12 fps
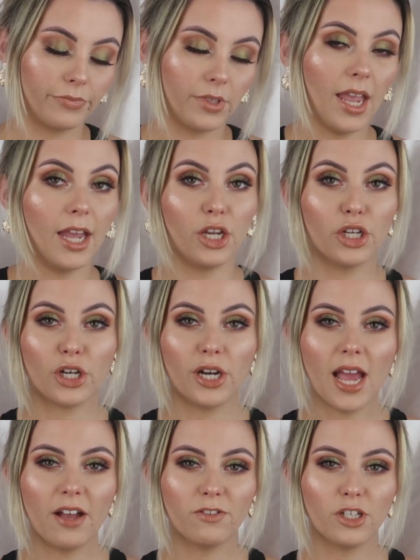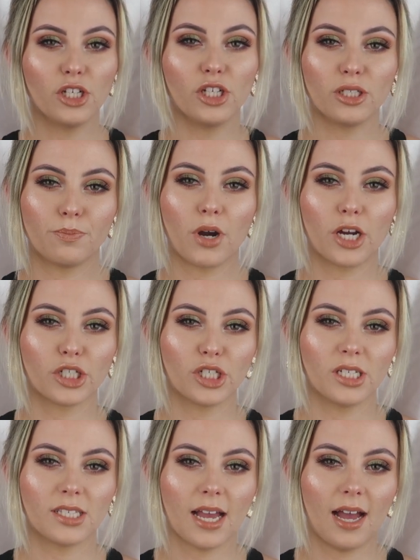yeah, you don't have to use
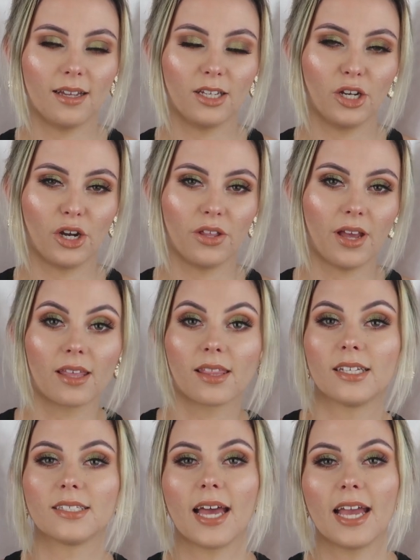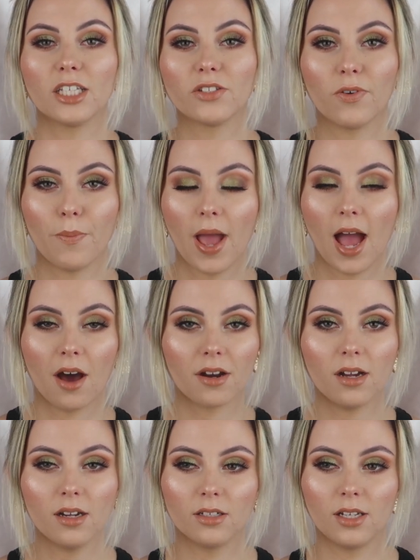brushes that, you know, like they say it's for
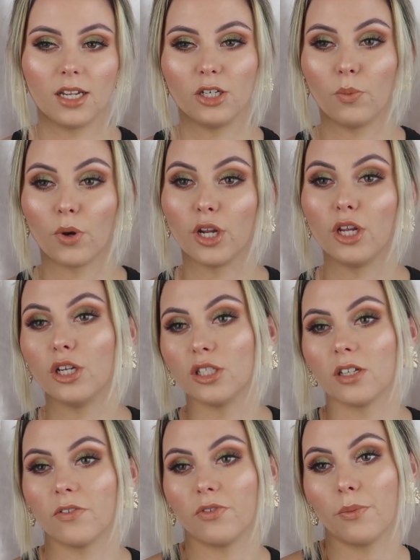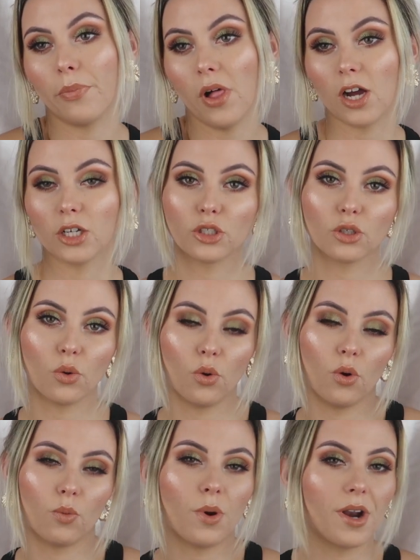powder and then you want to use it for blush
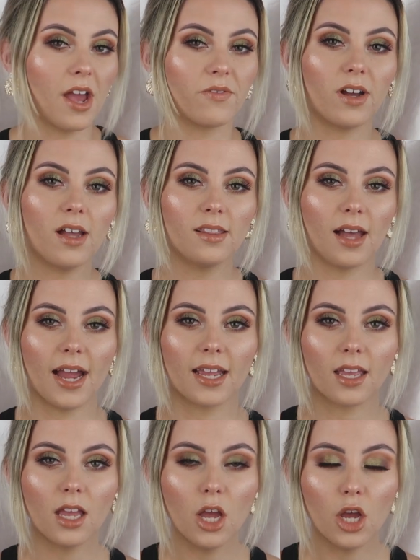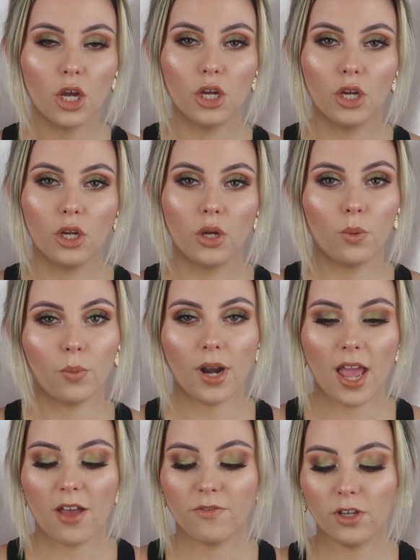or whatever. Like,
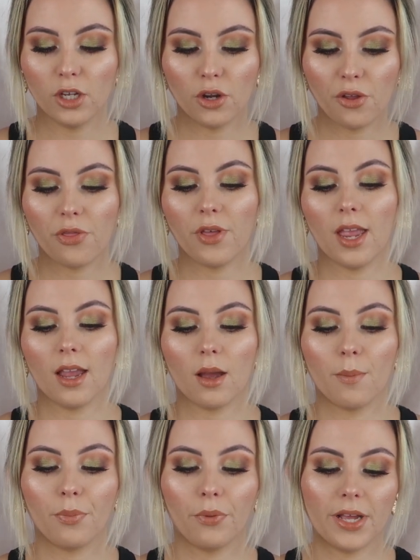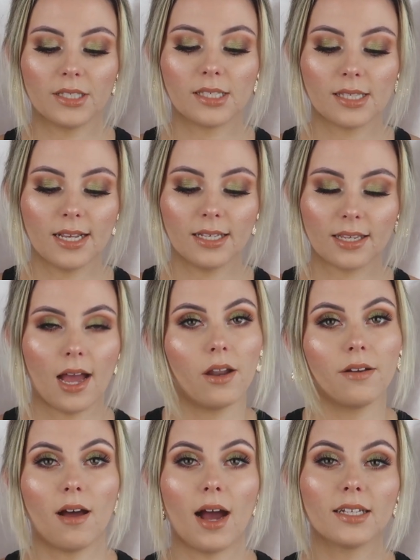whatever you think blends things
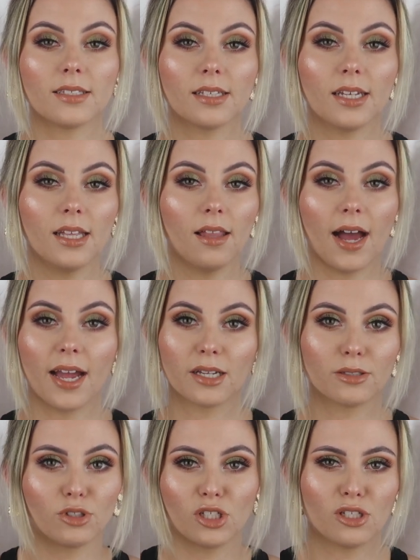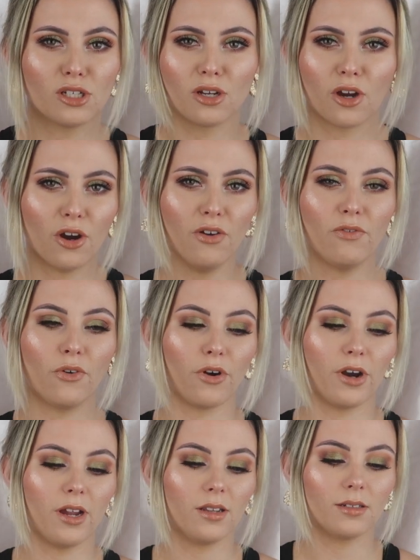out nicely, like, just go
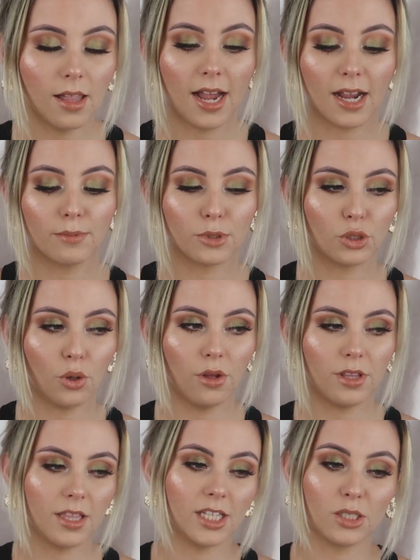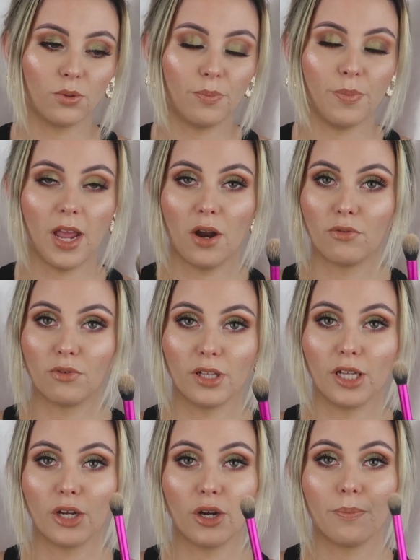for it. Like, I'm sure that this would be a
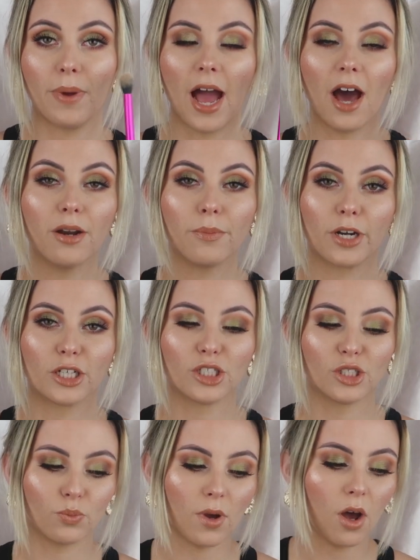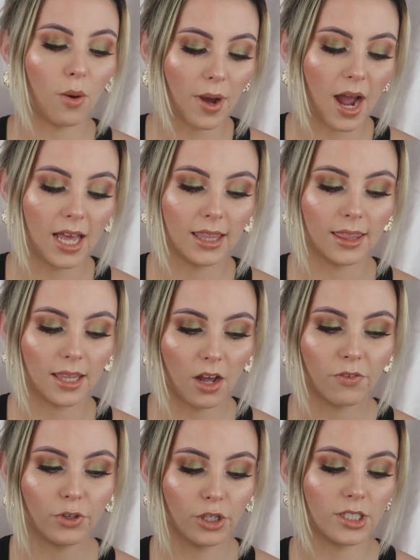really good powder brush as well, but I
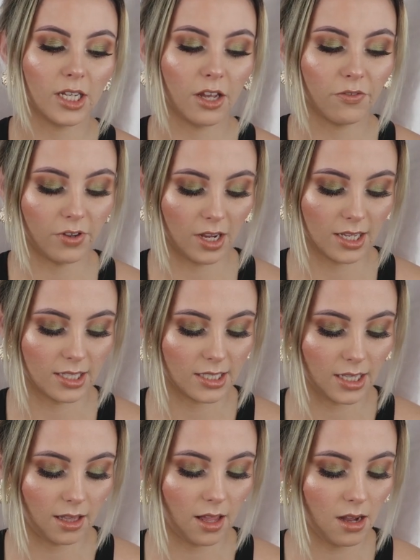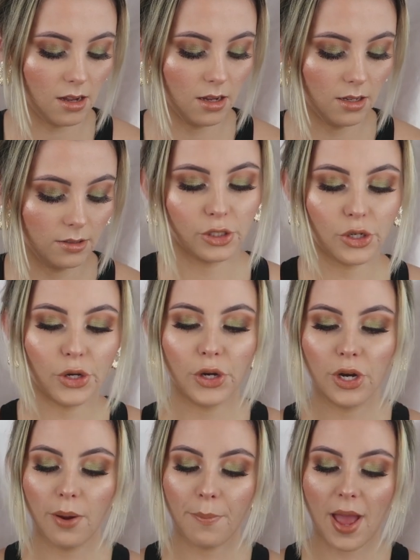love using it for concealer.
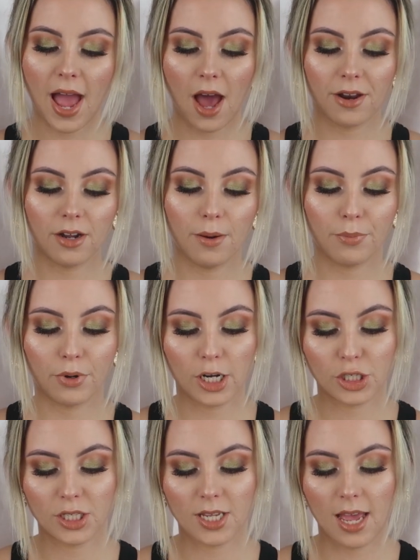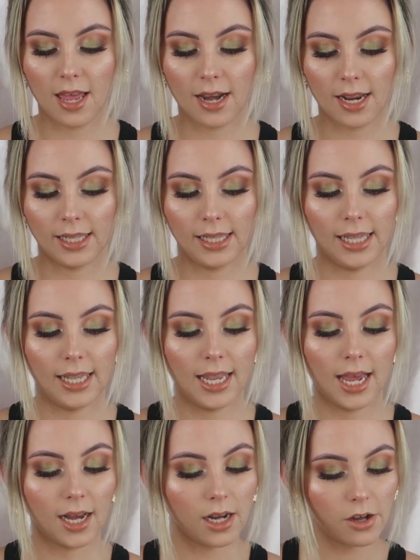Two powder brushes I
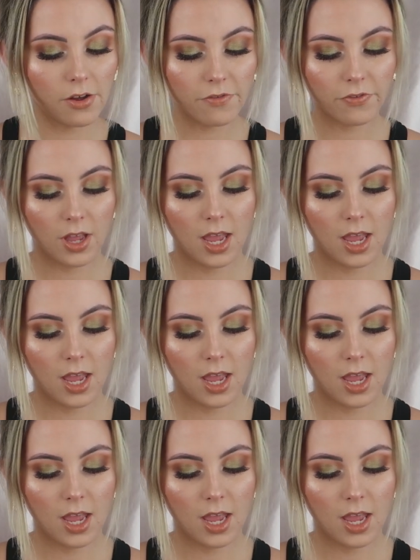love.